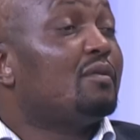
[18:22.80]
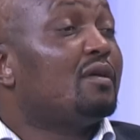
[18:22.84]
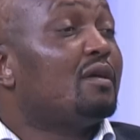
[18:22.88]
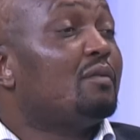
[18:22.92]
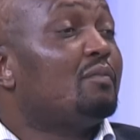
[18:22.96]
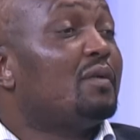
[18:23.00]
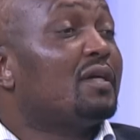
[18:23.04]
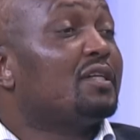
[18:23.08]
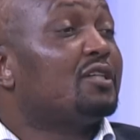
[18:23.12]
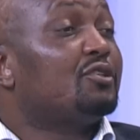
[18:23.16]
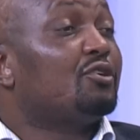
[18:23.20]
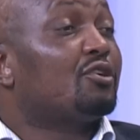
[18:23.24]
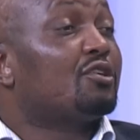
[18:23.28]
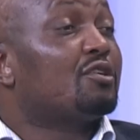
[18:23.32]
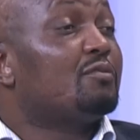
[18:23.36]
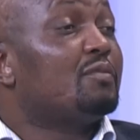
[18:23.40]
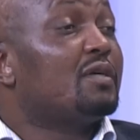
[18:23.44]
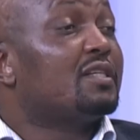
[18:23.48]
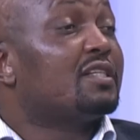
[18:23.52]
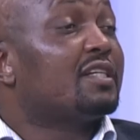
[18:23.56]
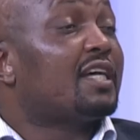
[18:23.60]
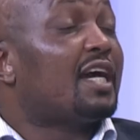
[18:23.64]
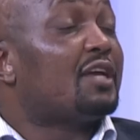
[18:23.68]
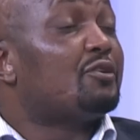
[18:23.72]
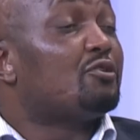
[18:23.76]
But the
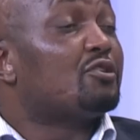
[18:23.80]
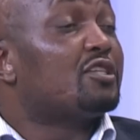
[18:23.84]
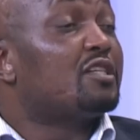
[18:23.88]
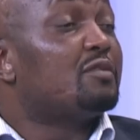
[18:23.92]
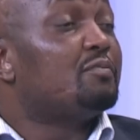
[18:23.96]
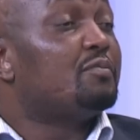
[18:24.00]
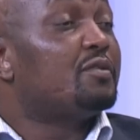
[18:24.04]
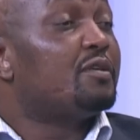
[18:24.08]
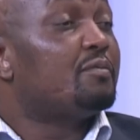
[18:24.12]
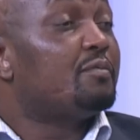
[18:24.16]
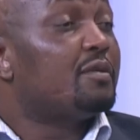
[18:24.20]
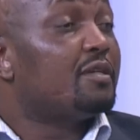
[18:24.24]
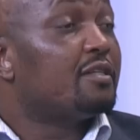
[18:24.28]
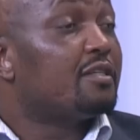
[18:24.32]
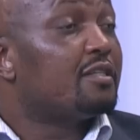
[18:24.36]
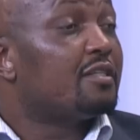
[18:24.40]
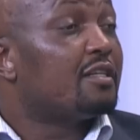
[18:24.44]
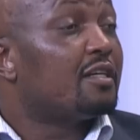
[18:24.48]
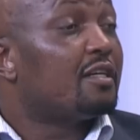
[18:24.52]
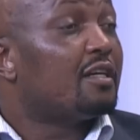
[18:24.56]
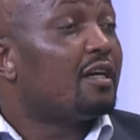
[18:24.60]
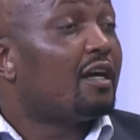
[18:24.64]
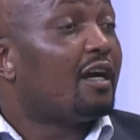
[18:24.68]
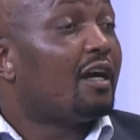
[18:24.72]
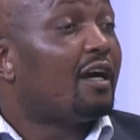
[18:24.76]
document cannot implement.
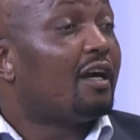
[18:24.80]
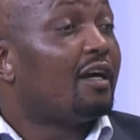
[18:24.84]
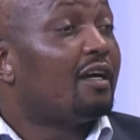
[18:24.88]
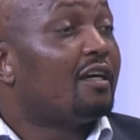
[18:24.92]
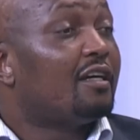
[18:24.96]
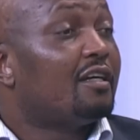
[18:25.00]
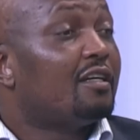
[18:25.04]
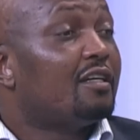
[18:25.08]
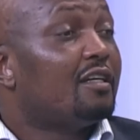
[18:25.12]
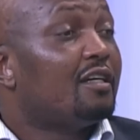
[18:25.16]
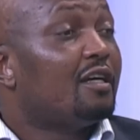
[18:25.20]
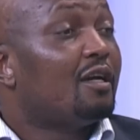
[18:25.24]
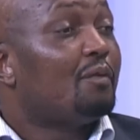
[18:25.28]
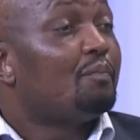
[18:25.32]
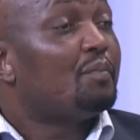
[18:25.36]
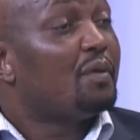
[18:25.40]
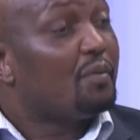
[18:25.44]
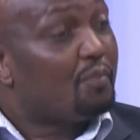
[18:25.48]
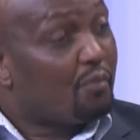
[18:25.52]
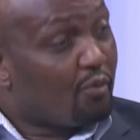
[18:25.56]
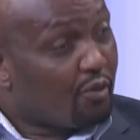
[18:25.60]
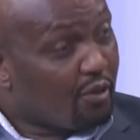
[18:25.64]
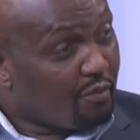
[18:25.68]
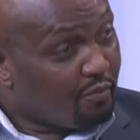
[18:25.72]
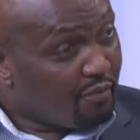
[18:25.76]

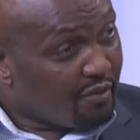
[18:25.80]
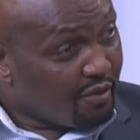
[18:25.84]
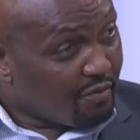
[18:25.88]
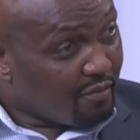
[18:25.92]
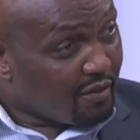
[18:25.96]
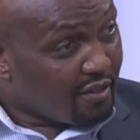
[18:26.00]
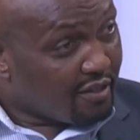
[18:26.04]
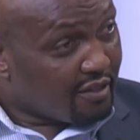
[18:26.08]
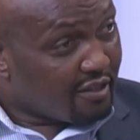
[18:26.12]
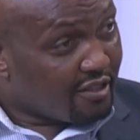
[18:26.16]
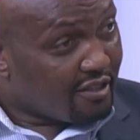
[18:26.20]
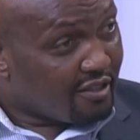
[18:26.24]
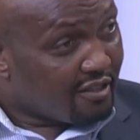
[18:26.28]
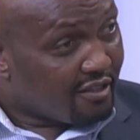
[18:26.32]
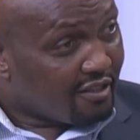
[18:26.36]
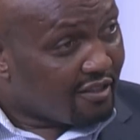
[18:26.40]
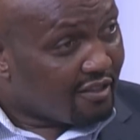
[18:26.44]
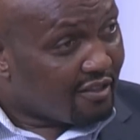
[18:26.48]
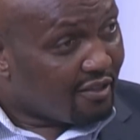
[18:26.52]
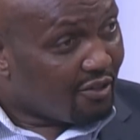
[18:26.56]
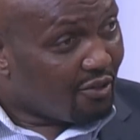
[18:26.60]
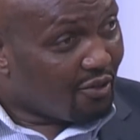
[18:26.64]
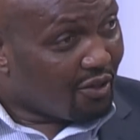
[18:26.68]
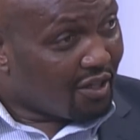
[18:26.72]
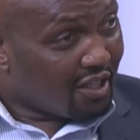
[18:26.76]
People implement.
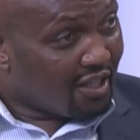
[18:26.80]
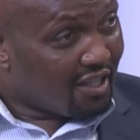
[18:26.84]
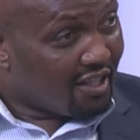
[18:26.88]
Okay?